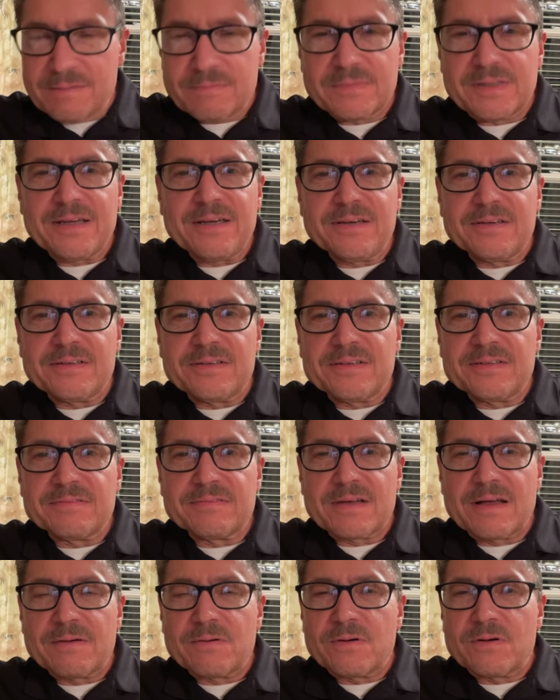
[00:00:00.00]
deal.
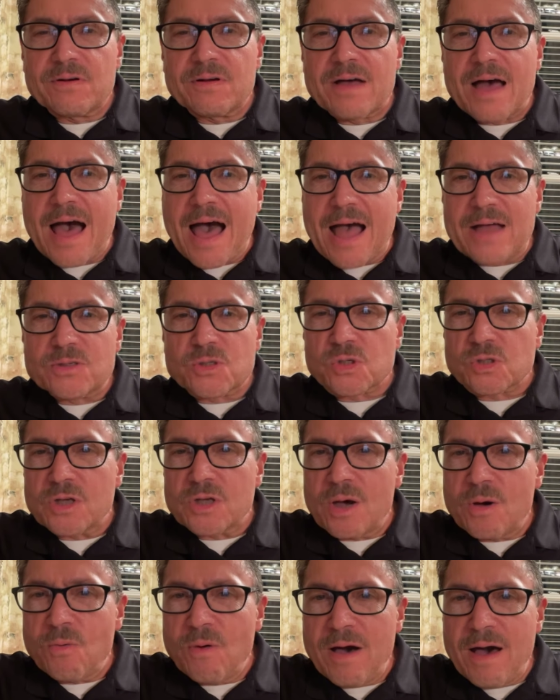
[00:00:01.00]
I
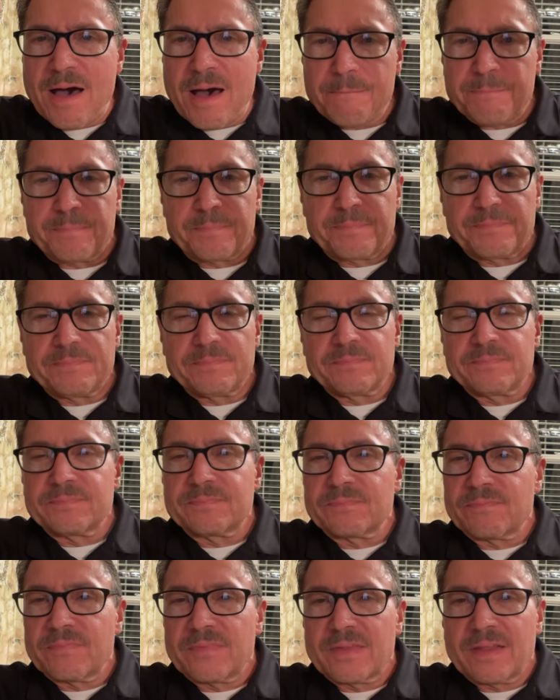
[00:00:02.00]
show up
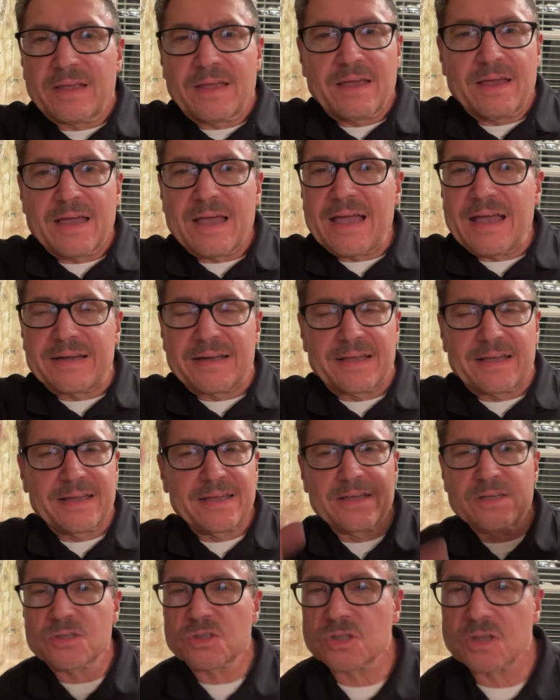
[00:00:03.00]
and
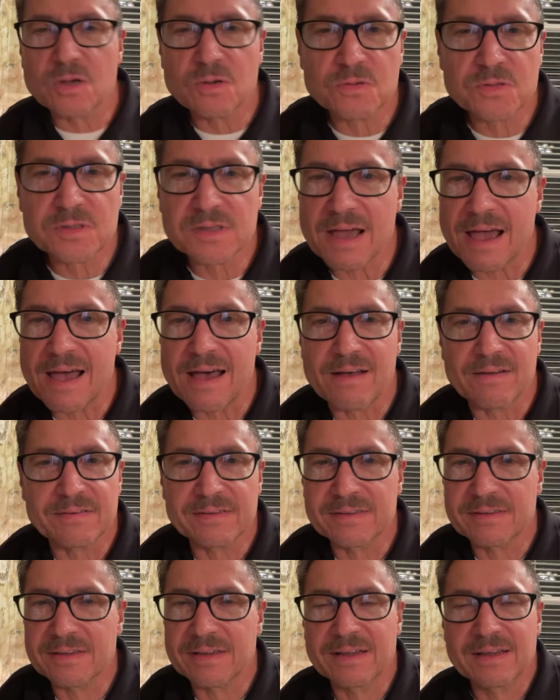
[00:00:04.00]
He shows out.